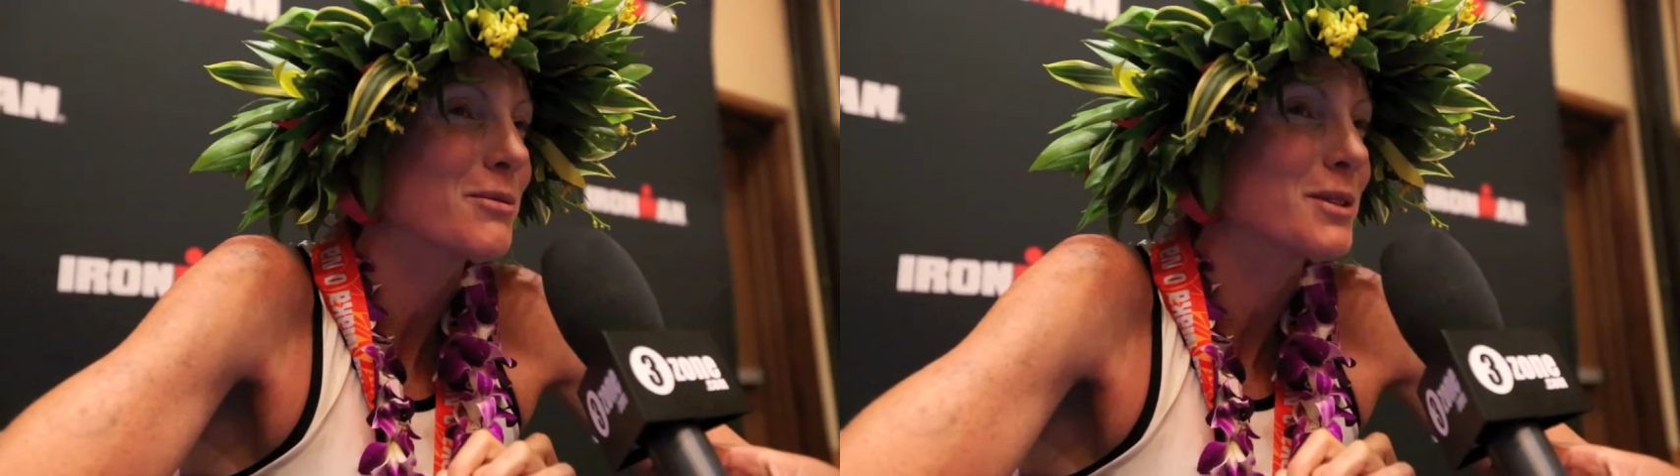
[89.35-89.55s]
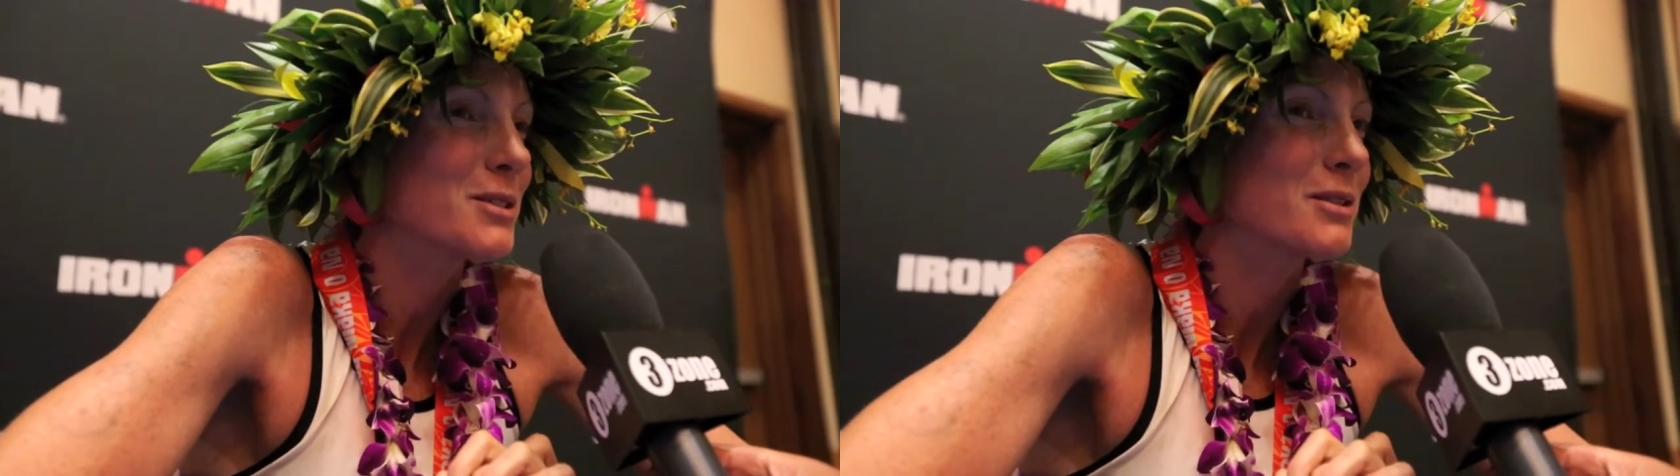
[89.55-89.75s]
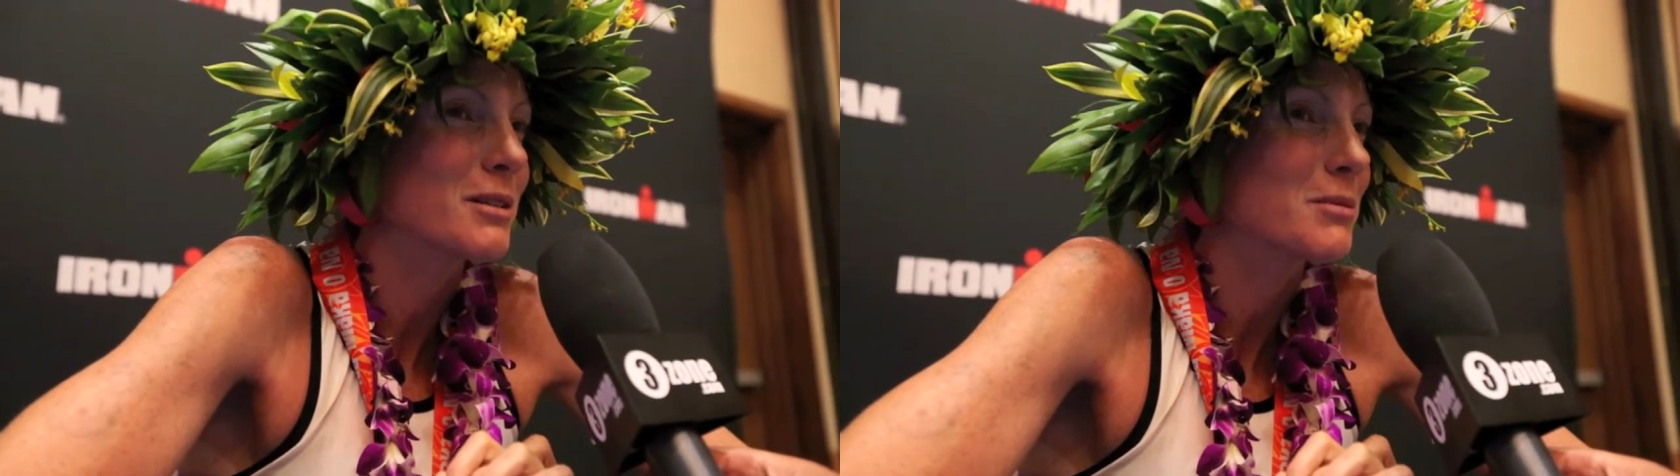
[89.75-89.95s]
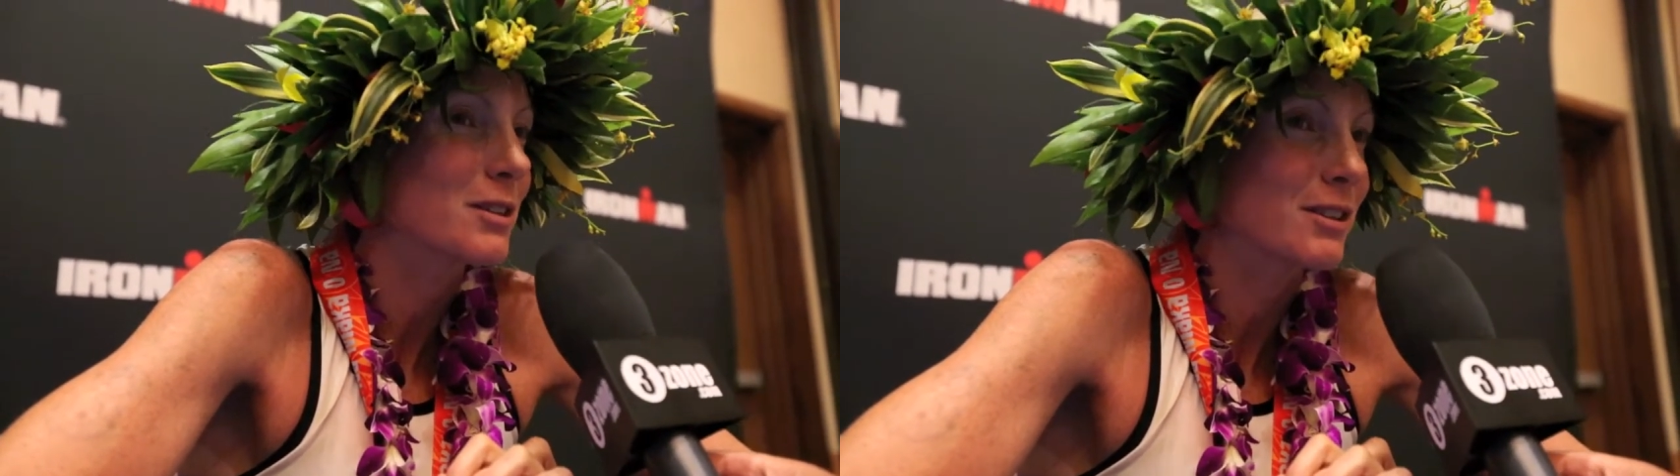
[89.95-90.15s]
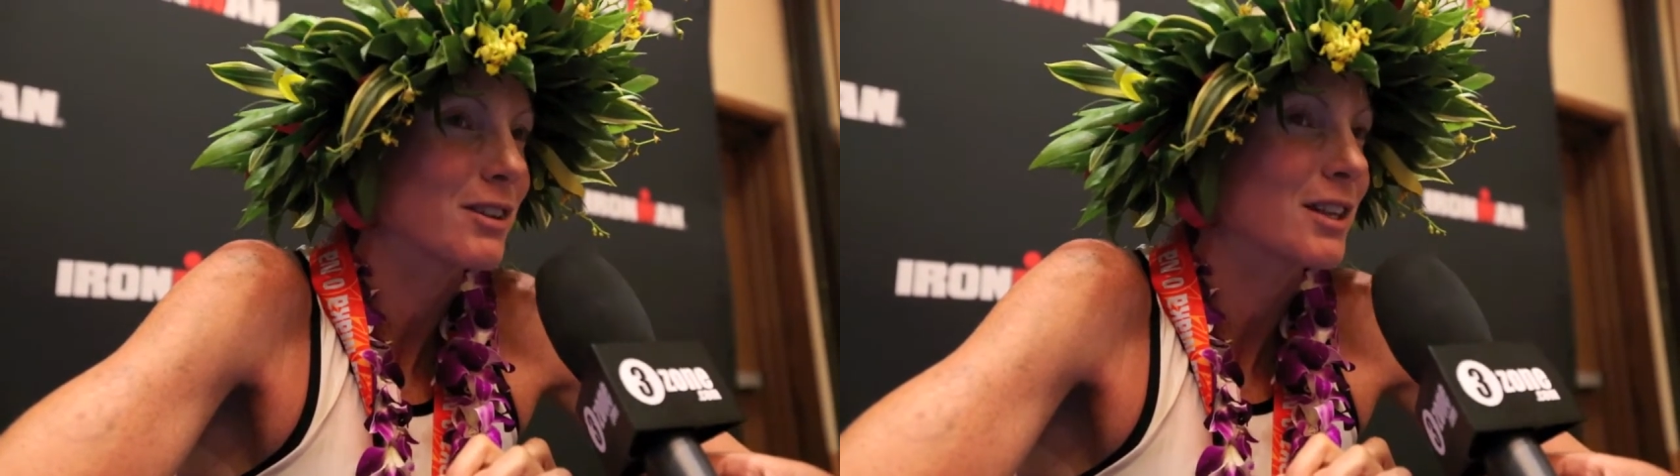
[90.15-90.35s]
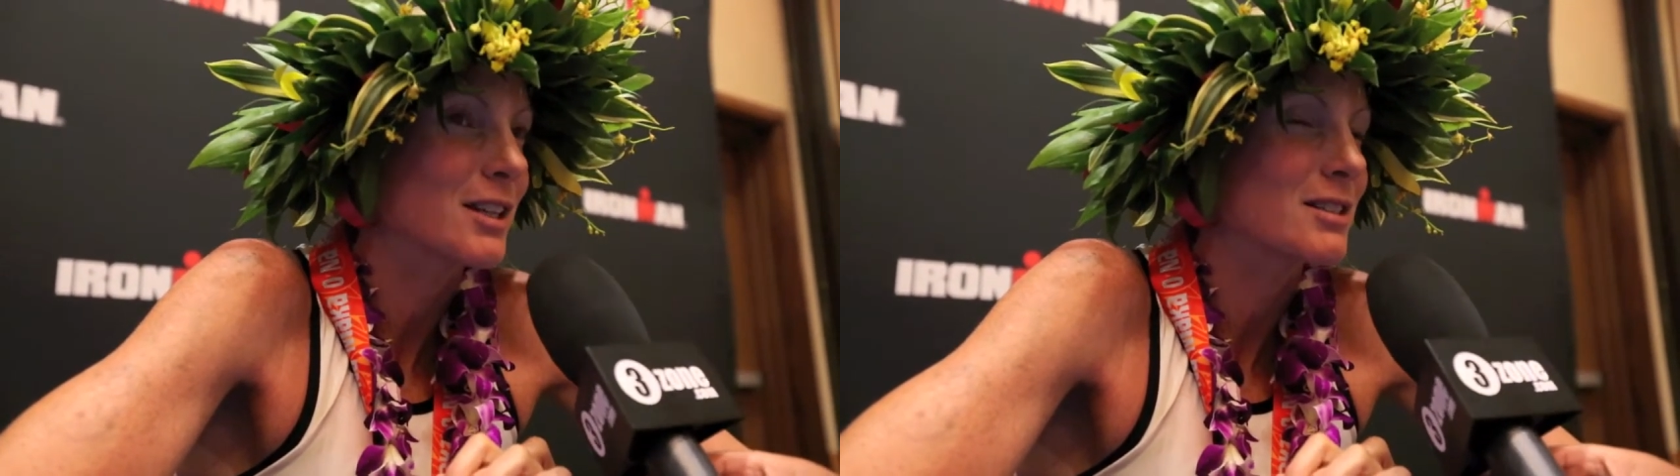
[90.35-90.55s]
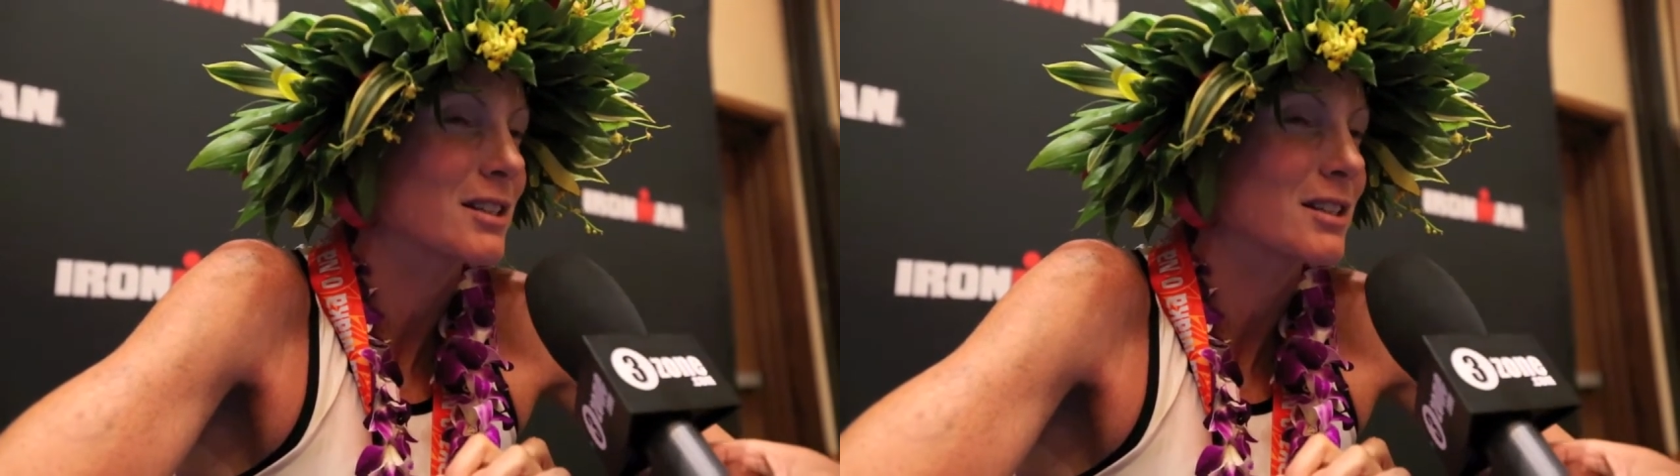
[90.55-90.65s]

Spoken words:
I'd be doing a million things